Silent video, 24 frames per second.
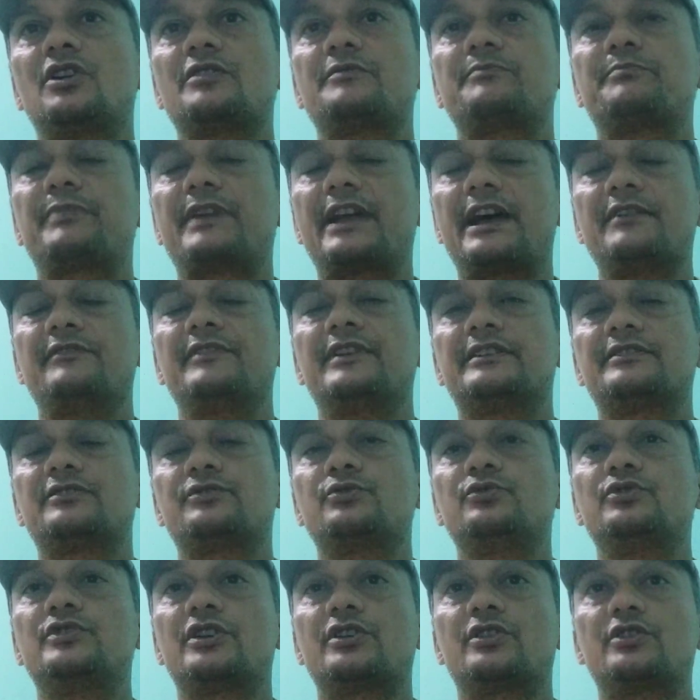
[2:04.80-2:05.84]
private
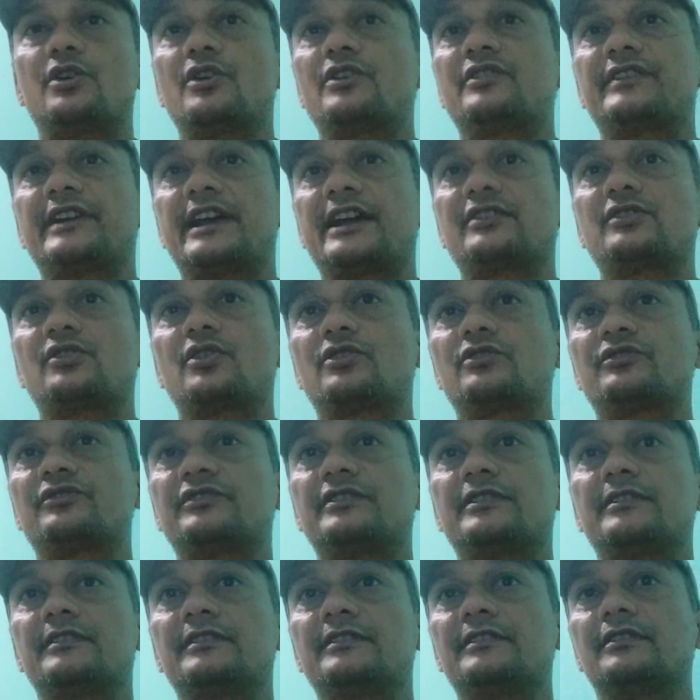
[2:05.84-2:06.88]
to the contract, or
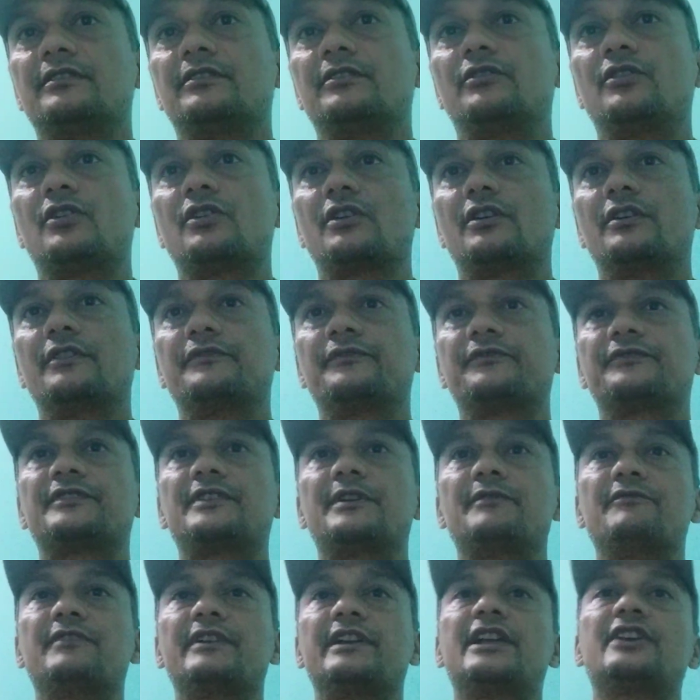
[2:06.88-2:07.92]
if
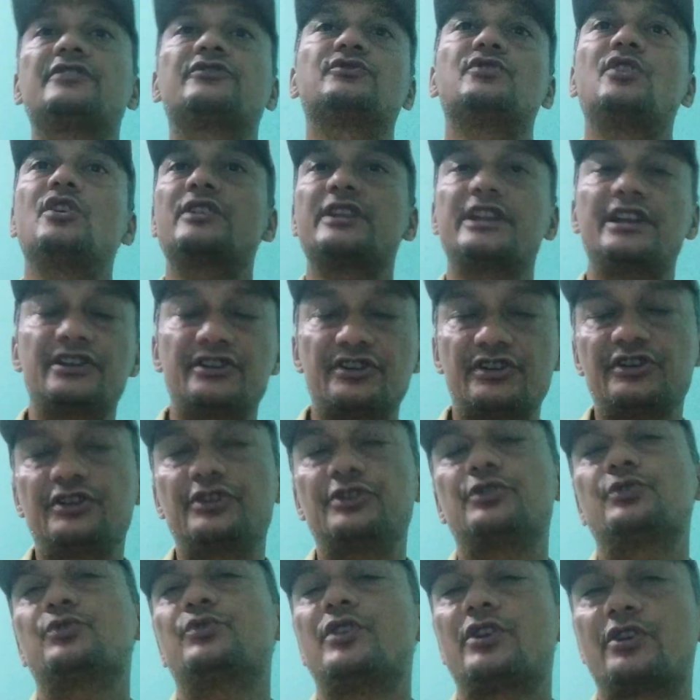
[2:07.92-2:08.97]
someone has not entered
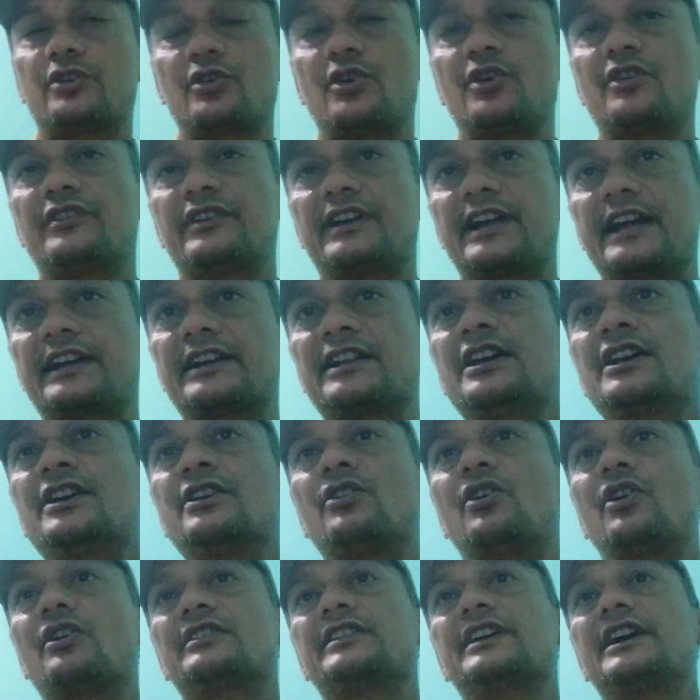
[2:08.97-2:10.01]
into a contract,
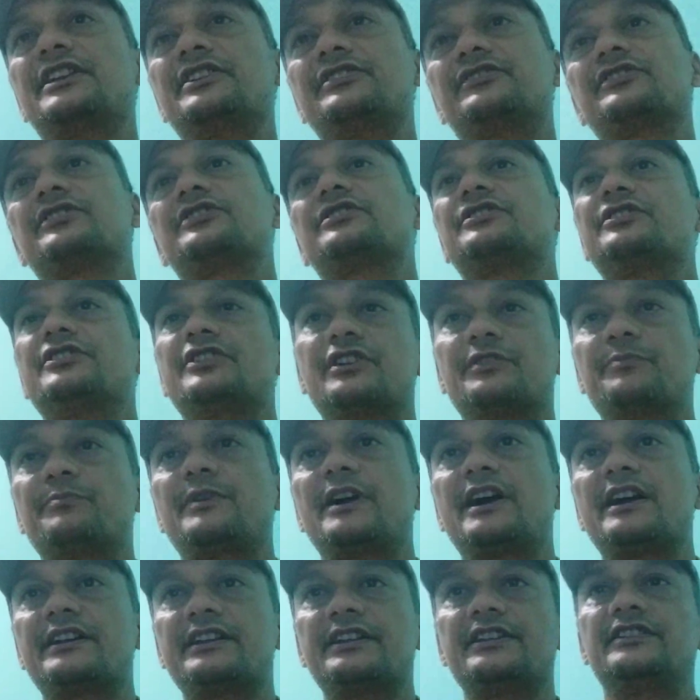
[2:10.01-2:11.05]
or there is a third
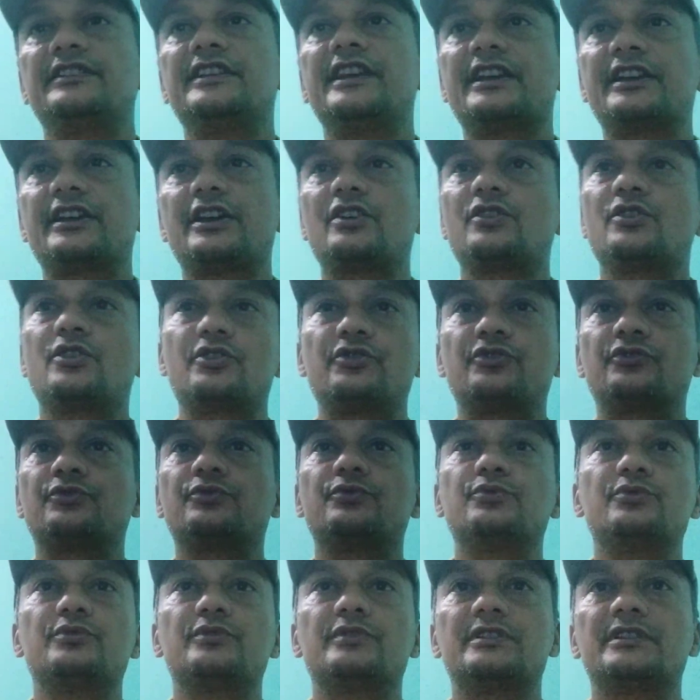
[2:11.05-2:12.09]
party, they cannot
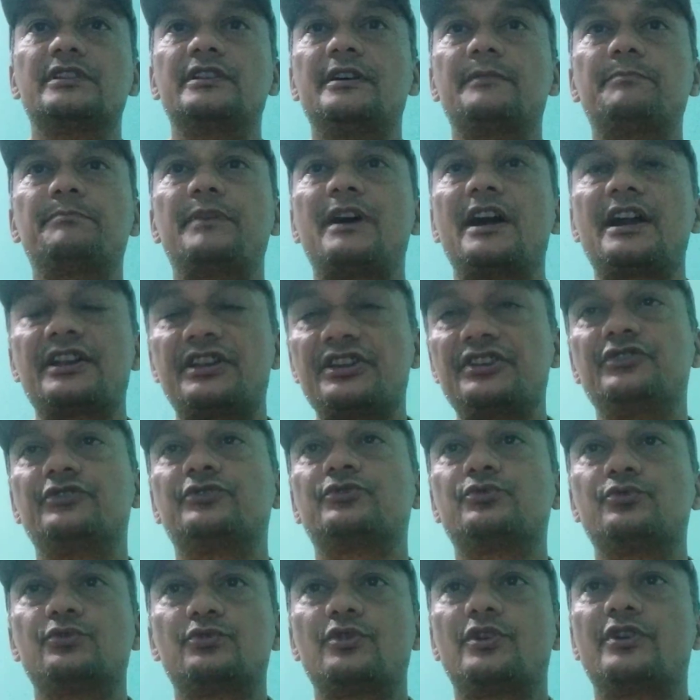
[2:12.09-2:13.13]
sue the parties
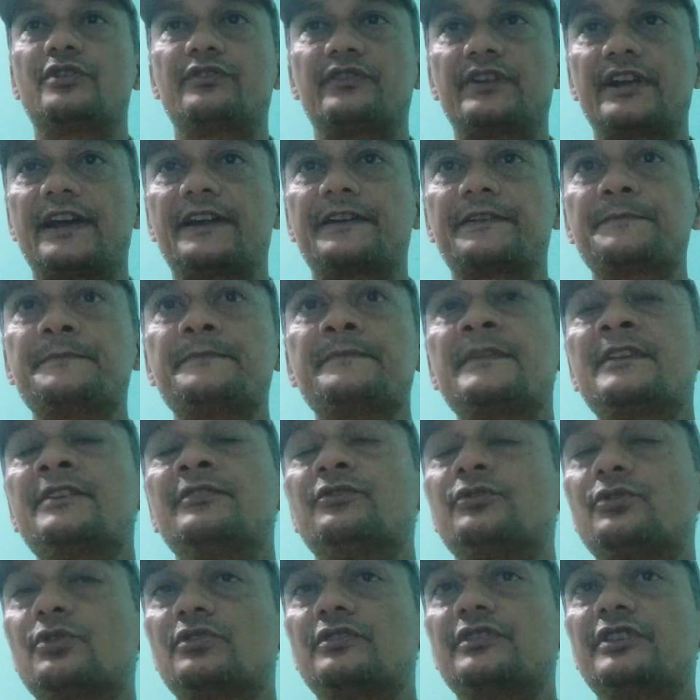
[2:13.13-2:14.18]
to contract.
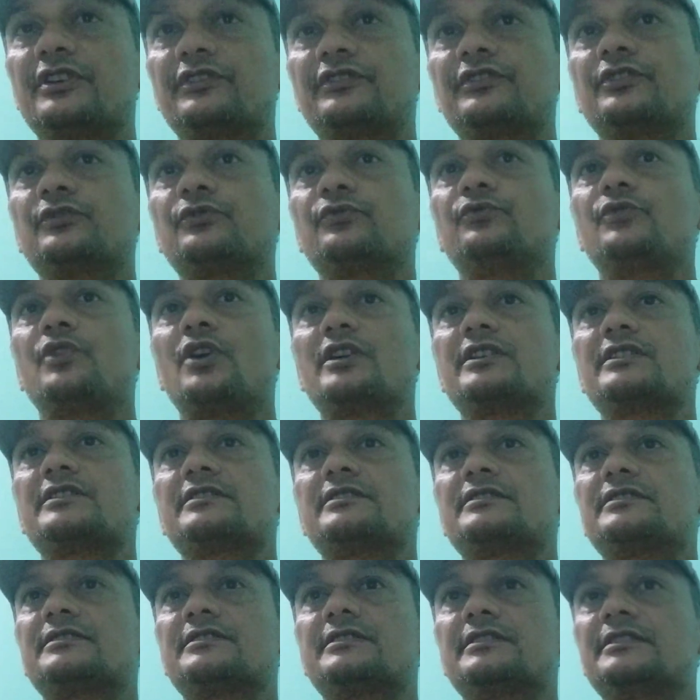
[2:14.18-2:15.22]
So this is
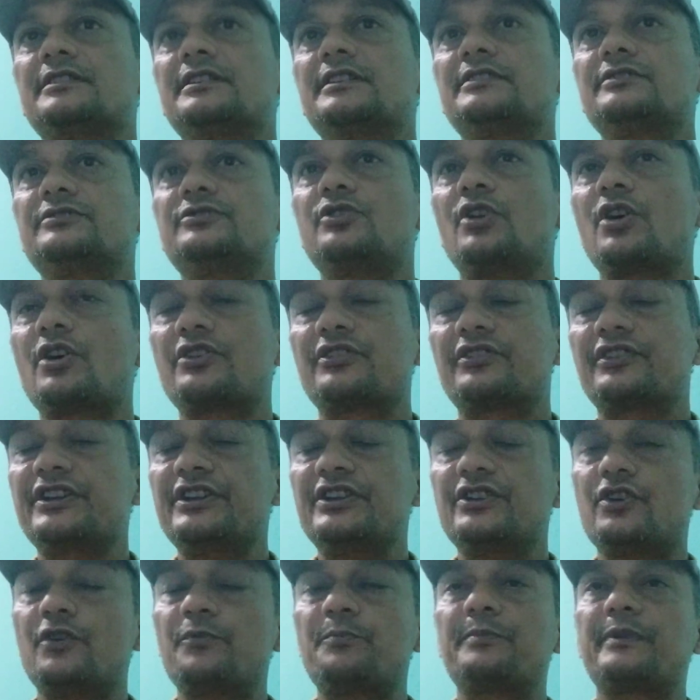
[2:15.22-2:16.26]
what
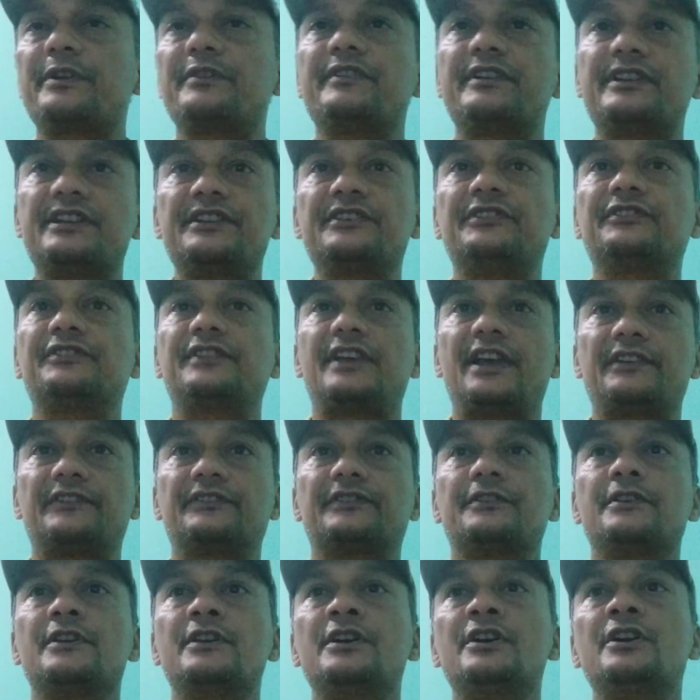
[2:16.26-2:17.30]
doctrine of privity
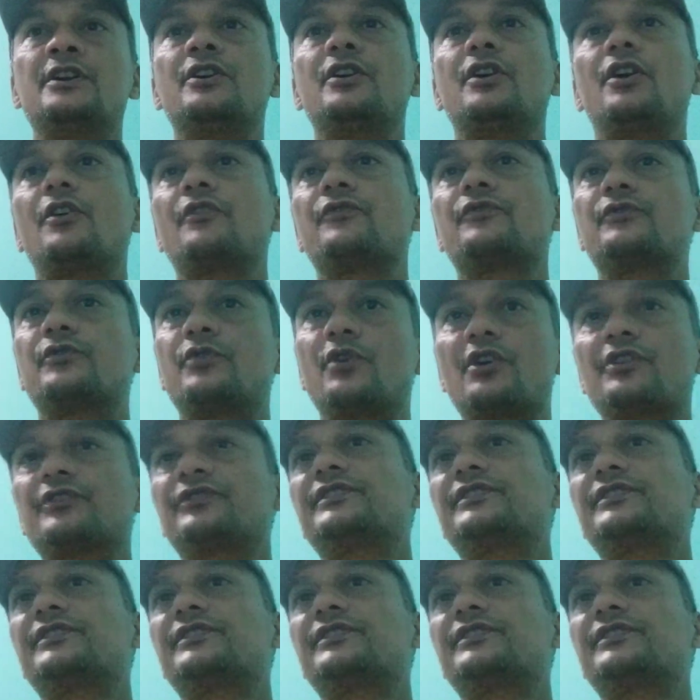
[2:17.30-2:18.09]
says. Of course,